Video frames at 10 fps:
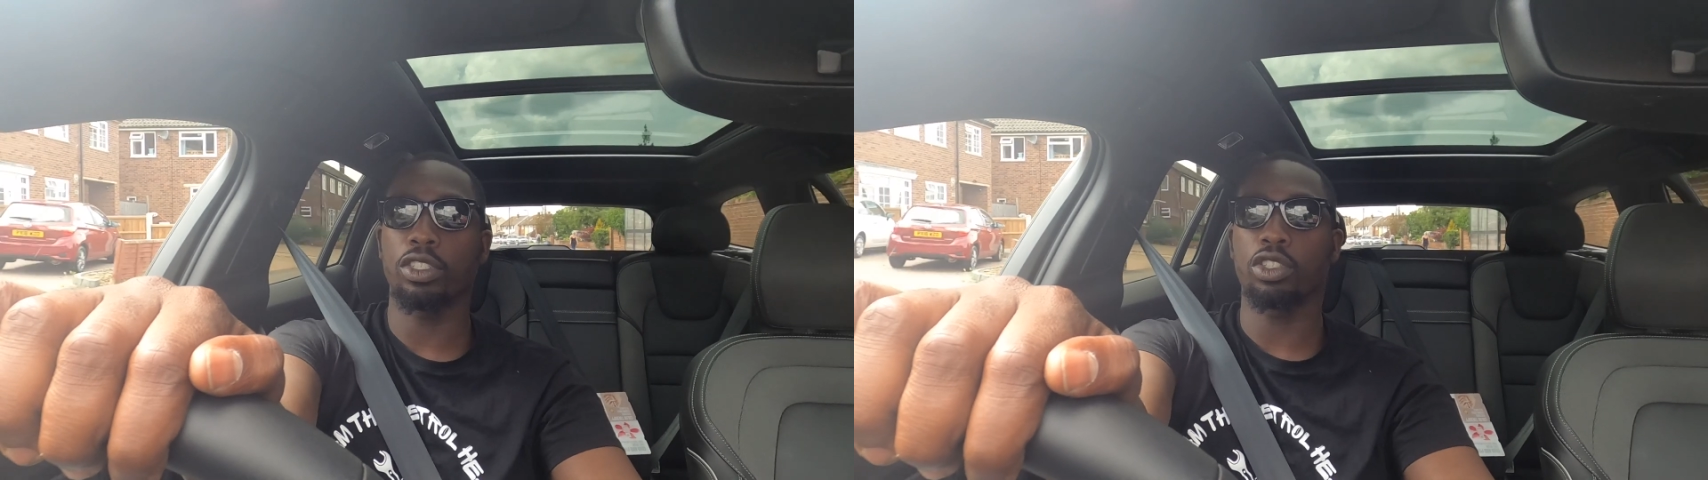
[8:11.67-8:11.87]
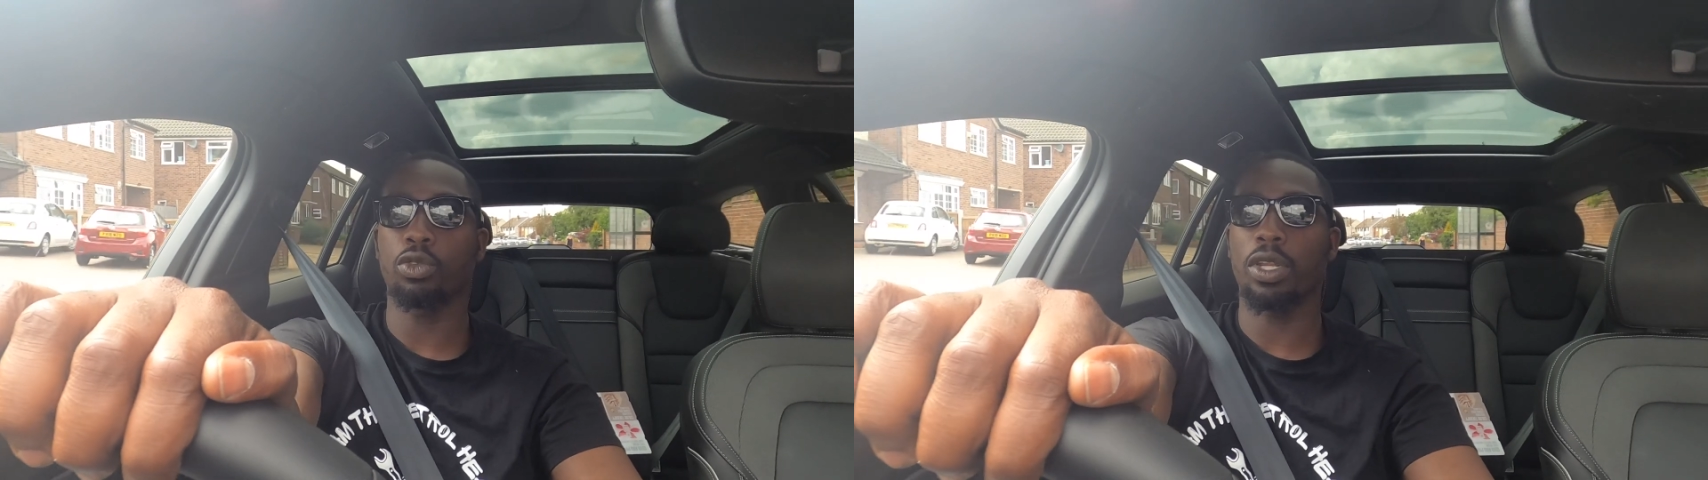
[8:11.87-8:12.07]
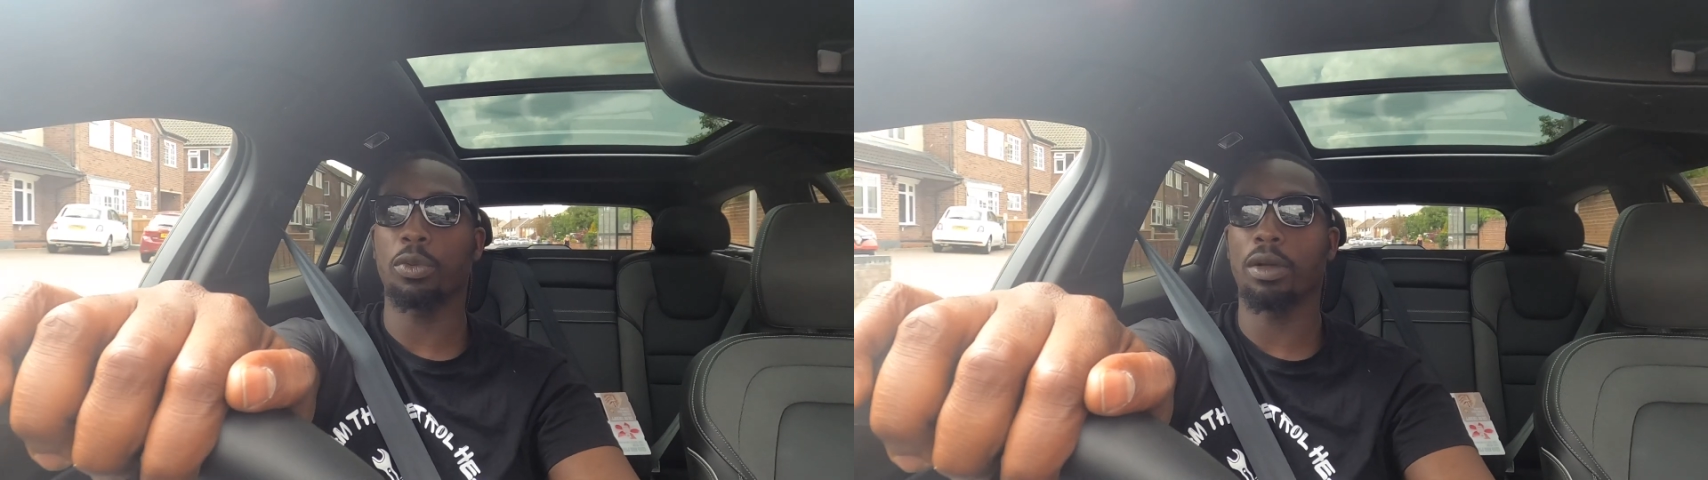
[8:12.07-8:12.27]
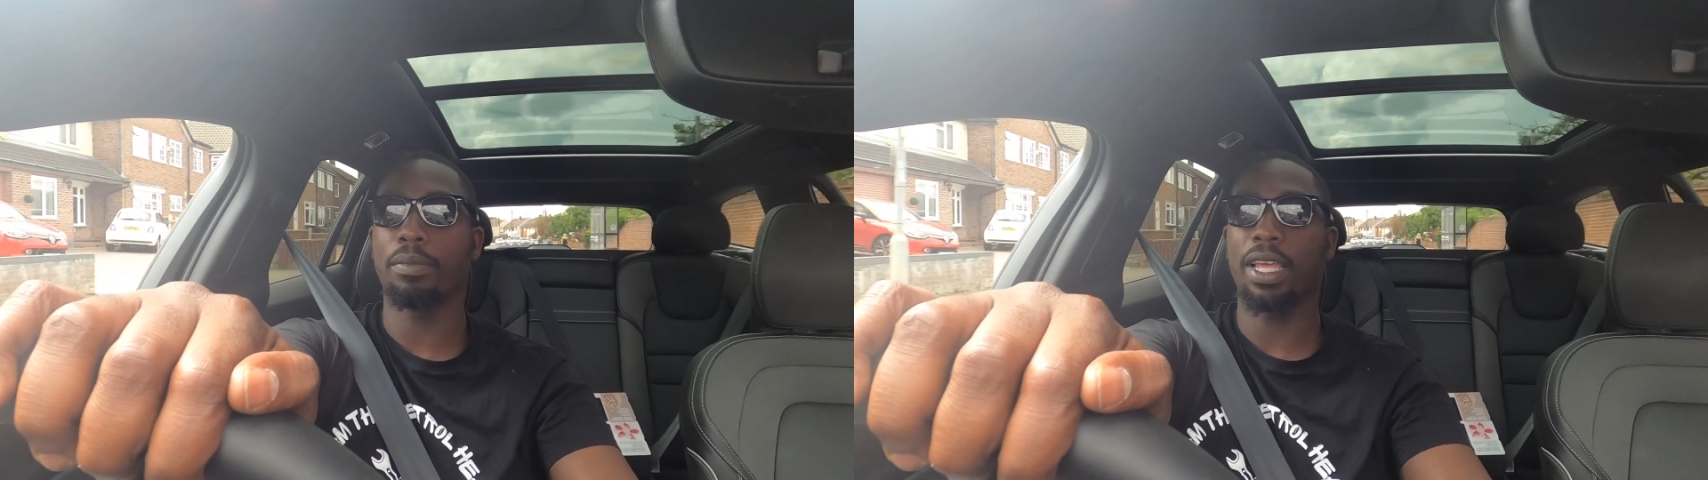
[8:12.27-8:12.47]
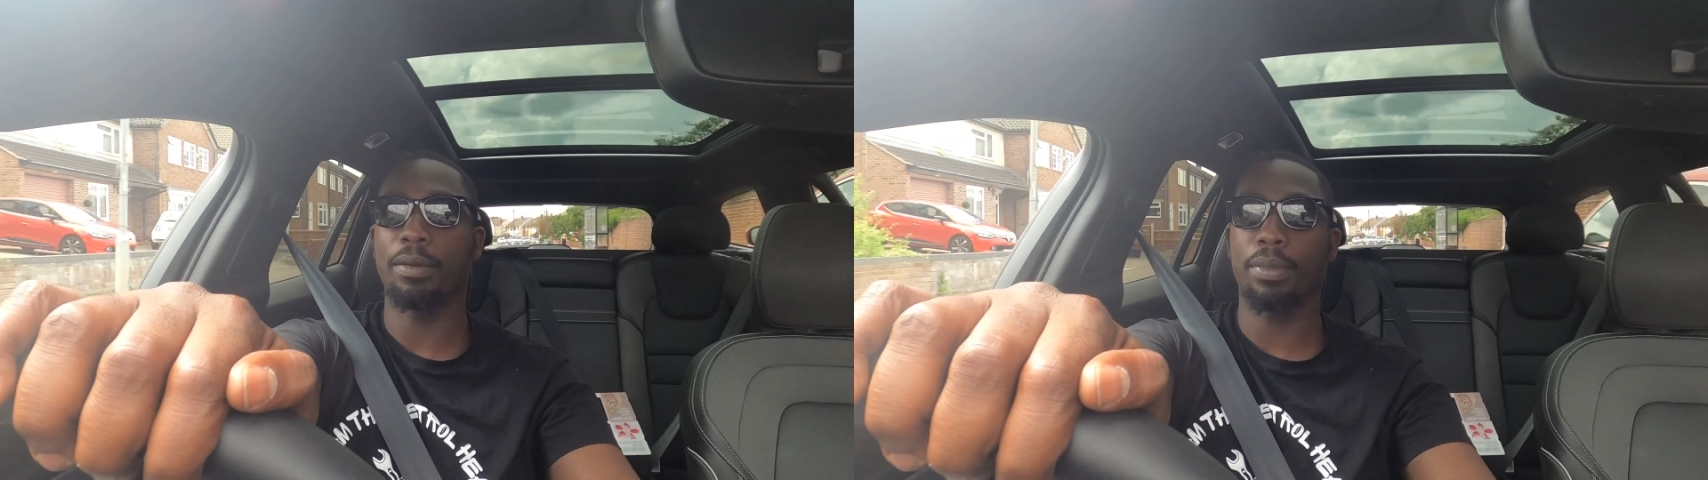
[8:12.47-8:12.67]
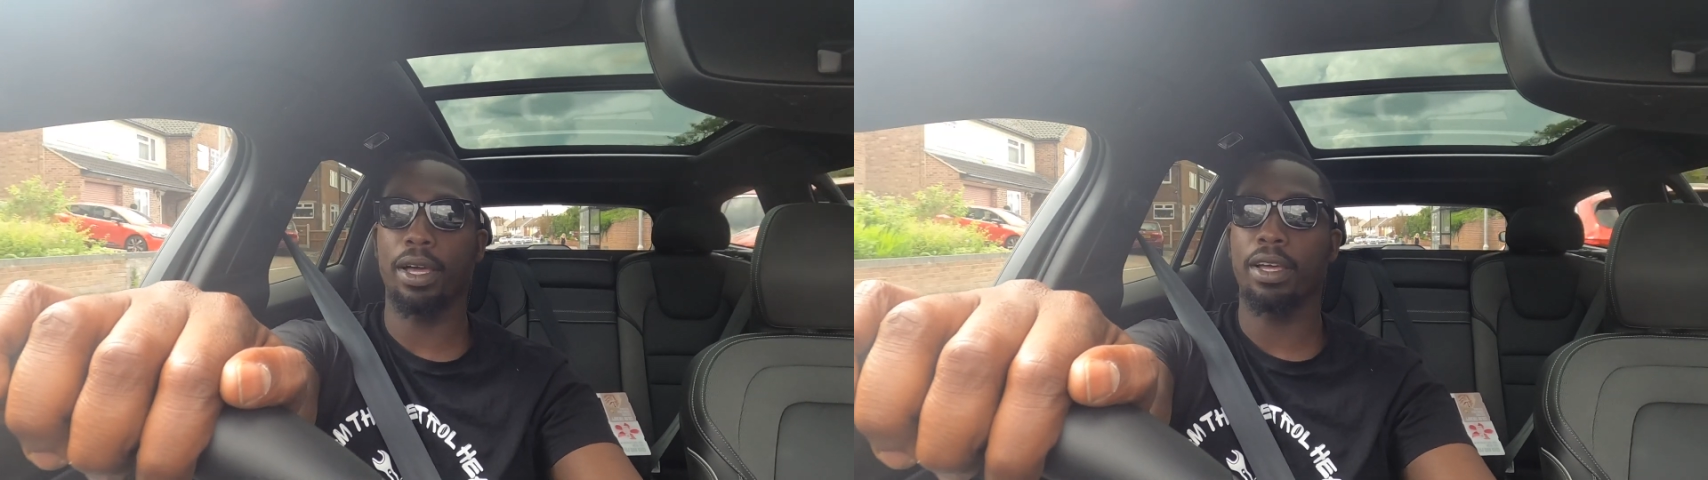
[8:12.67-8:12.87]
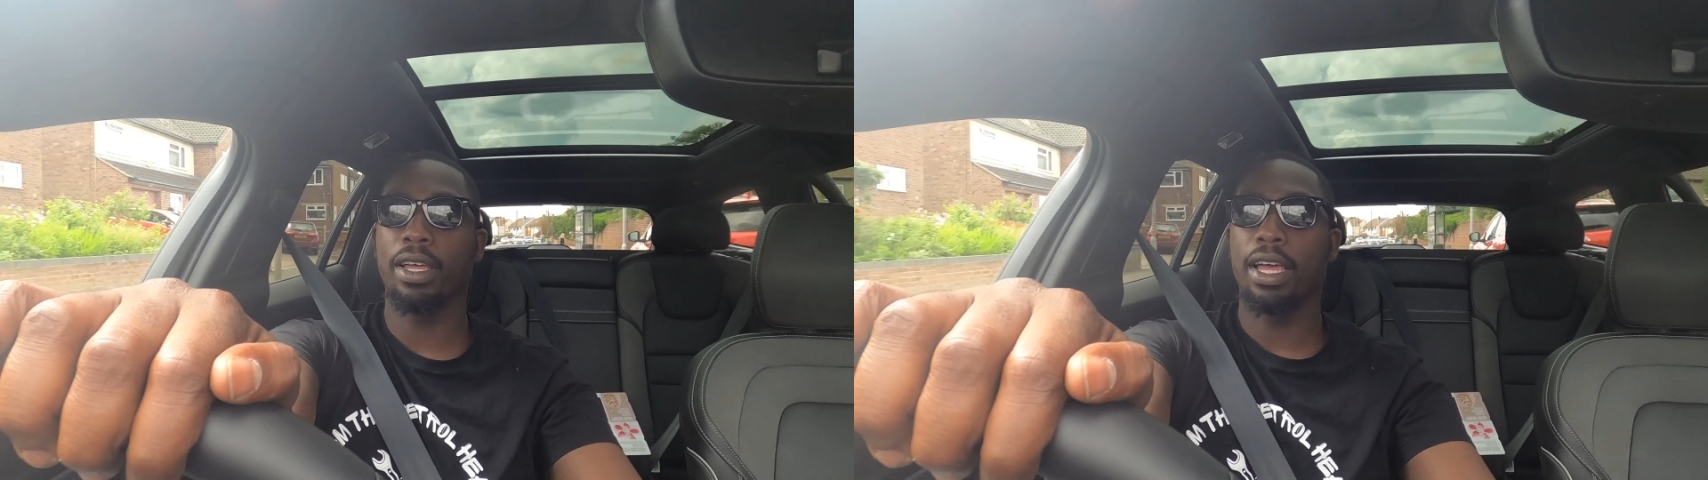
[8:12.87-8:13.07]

It's a 21 plate, but